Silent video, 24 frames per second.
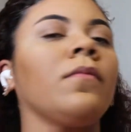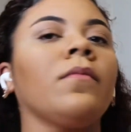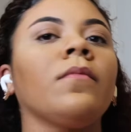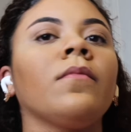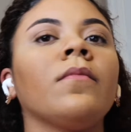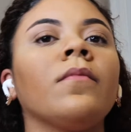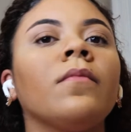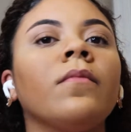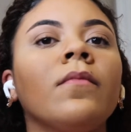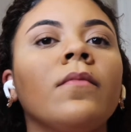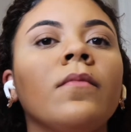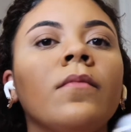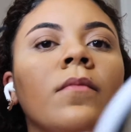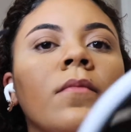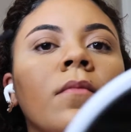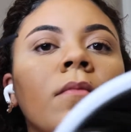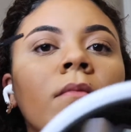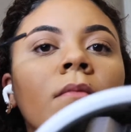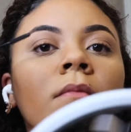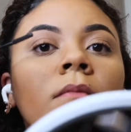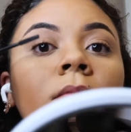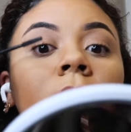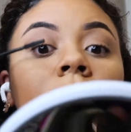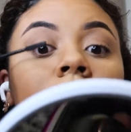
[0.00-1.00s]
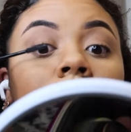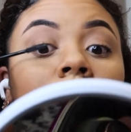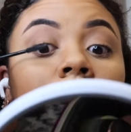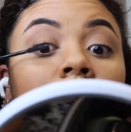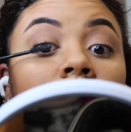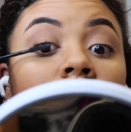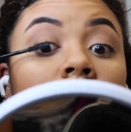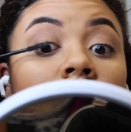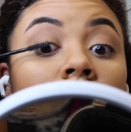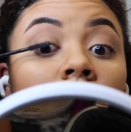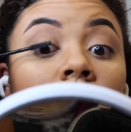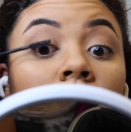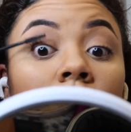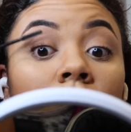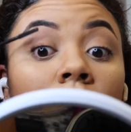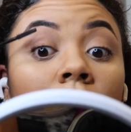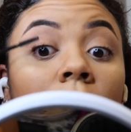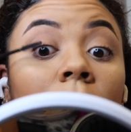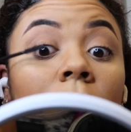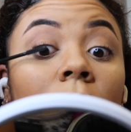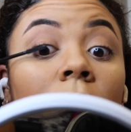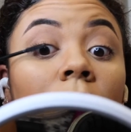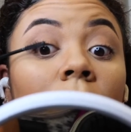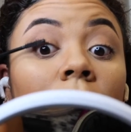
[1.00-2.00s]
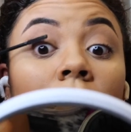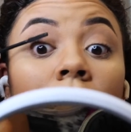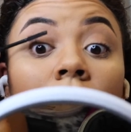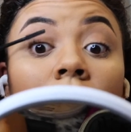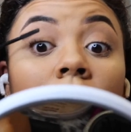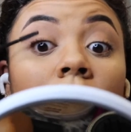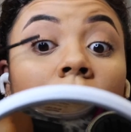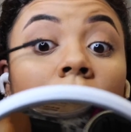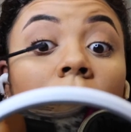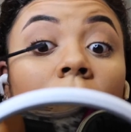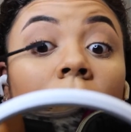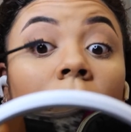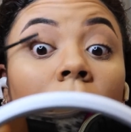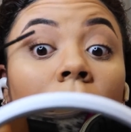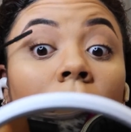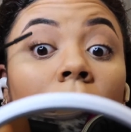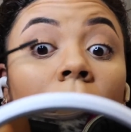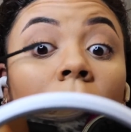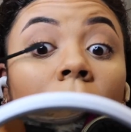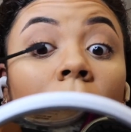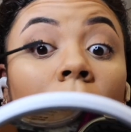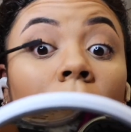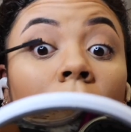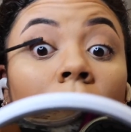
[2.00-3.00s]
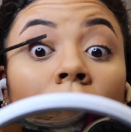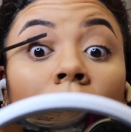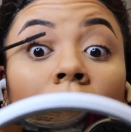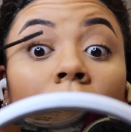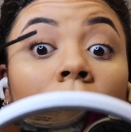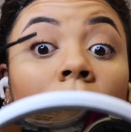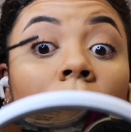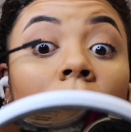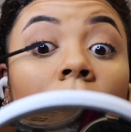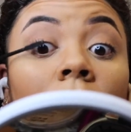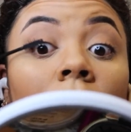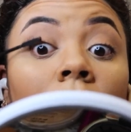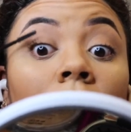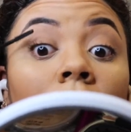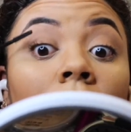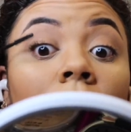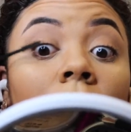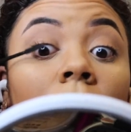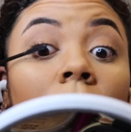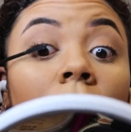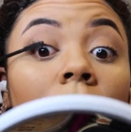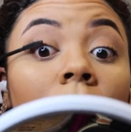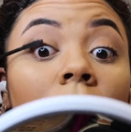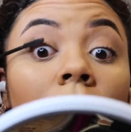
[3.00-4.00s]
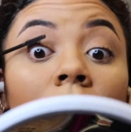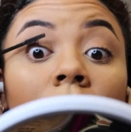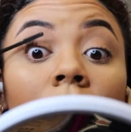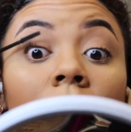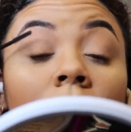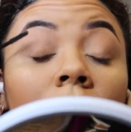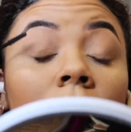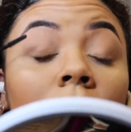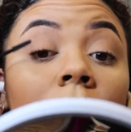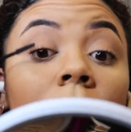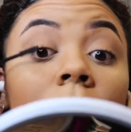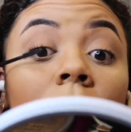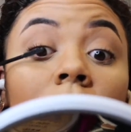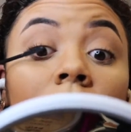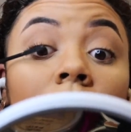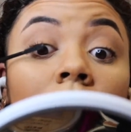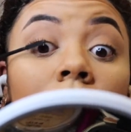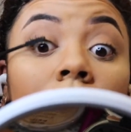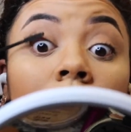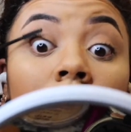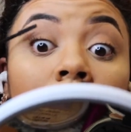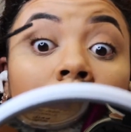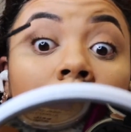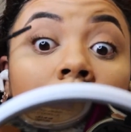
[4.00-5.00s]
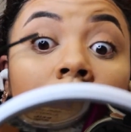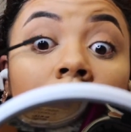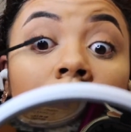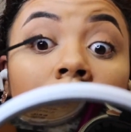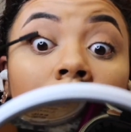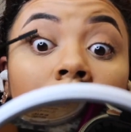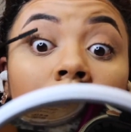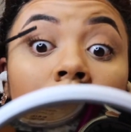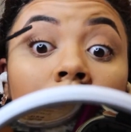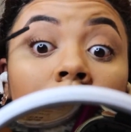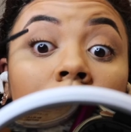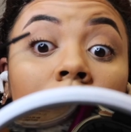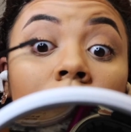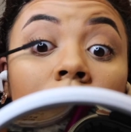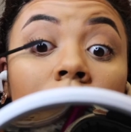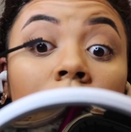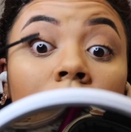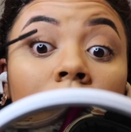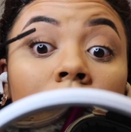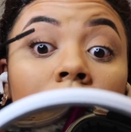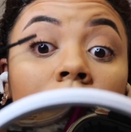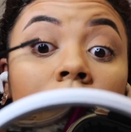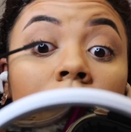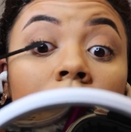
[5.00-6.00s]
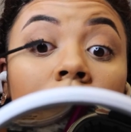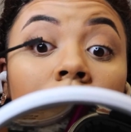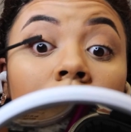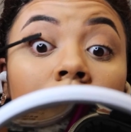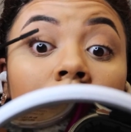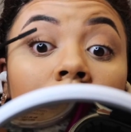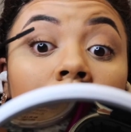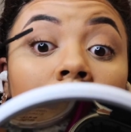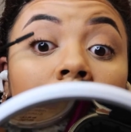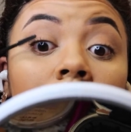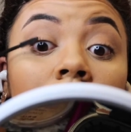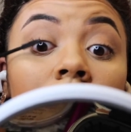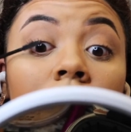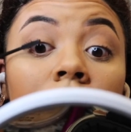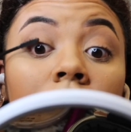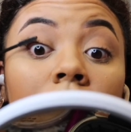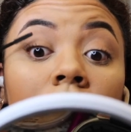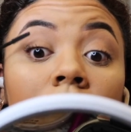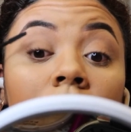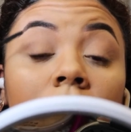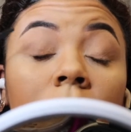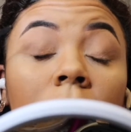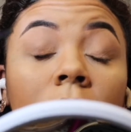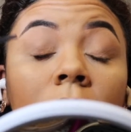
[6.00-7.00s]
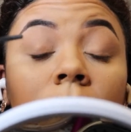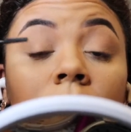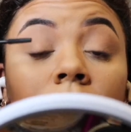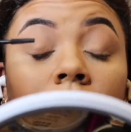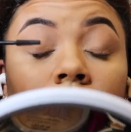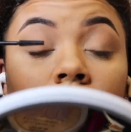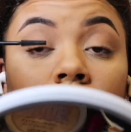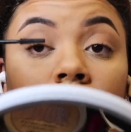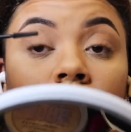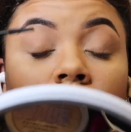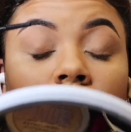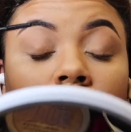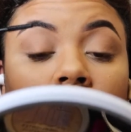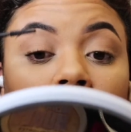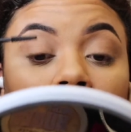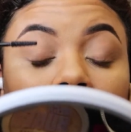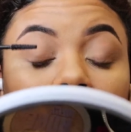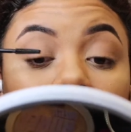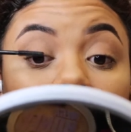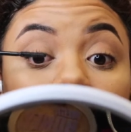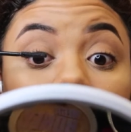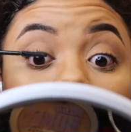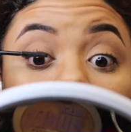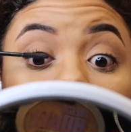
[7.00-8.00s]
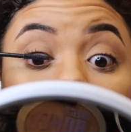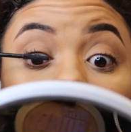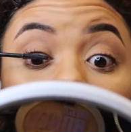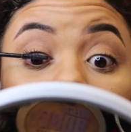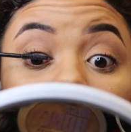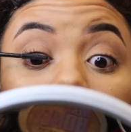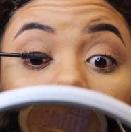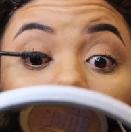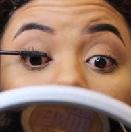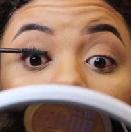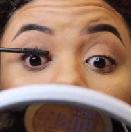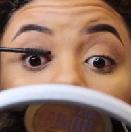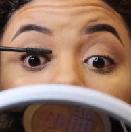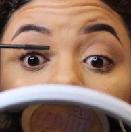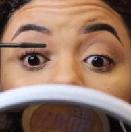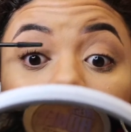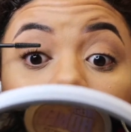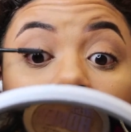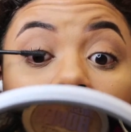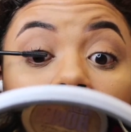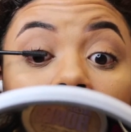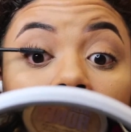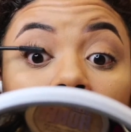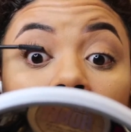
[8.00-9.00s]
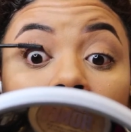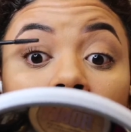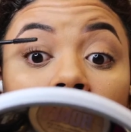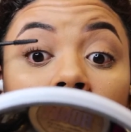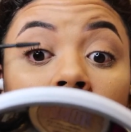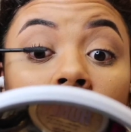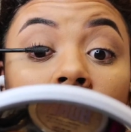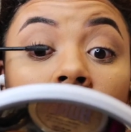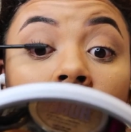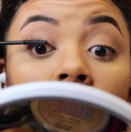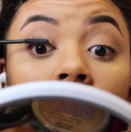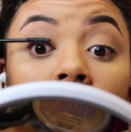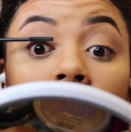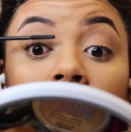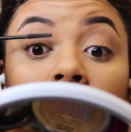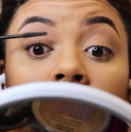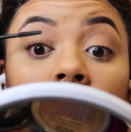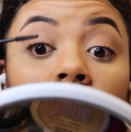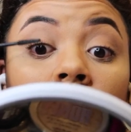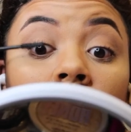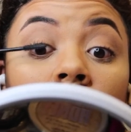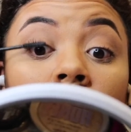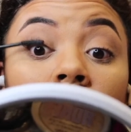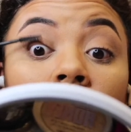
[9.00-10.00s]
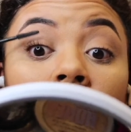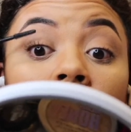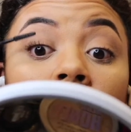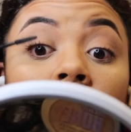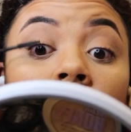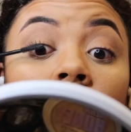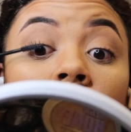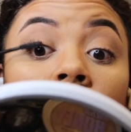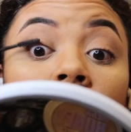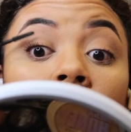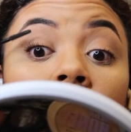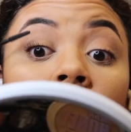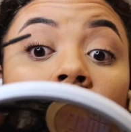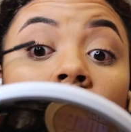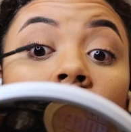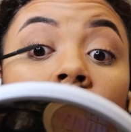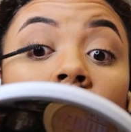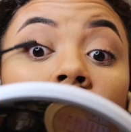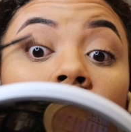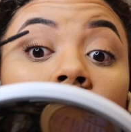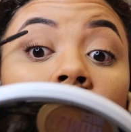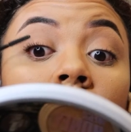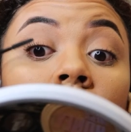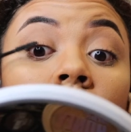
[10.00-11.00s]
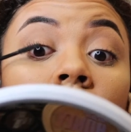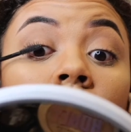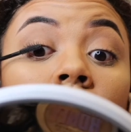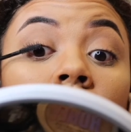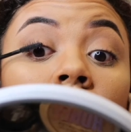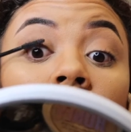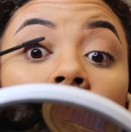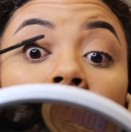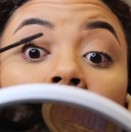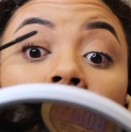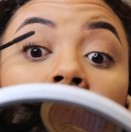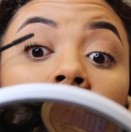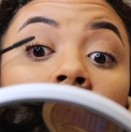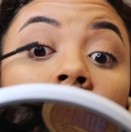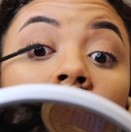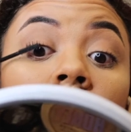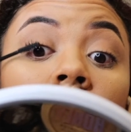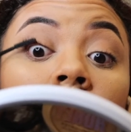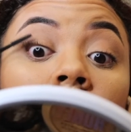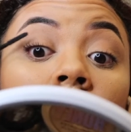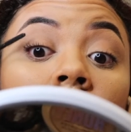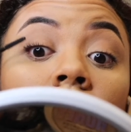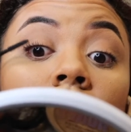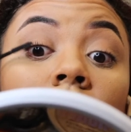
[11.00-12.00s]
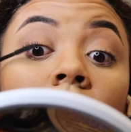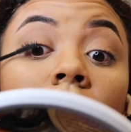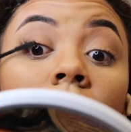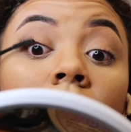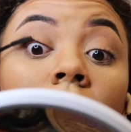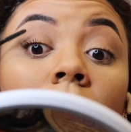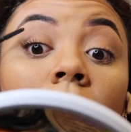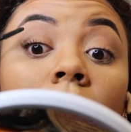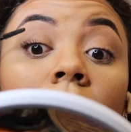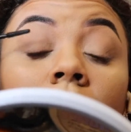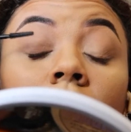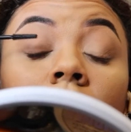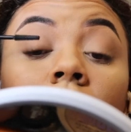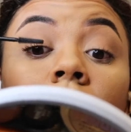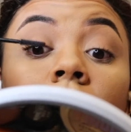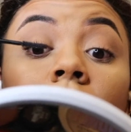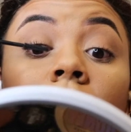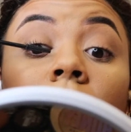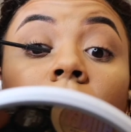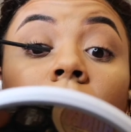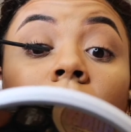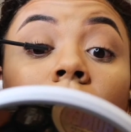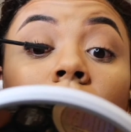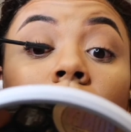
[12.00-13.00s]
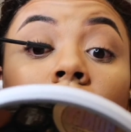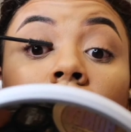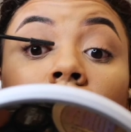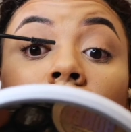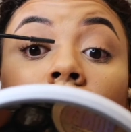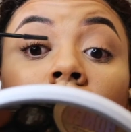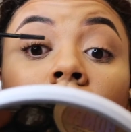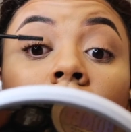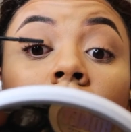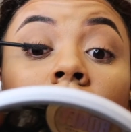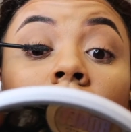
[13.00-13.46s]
the market. And of course we're going to do a couple of coats. We're not going to do lashes just because I feel like that's a little bit hard for beginners. I mean, it's still hard for me to this day. So yeah, I'm just gonna do a couple of coats of that.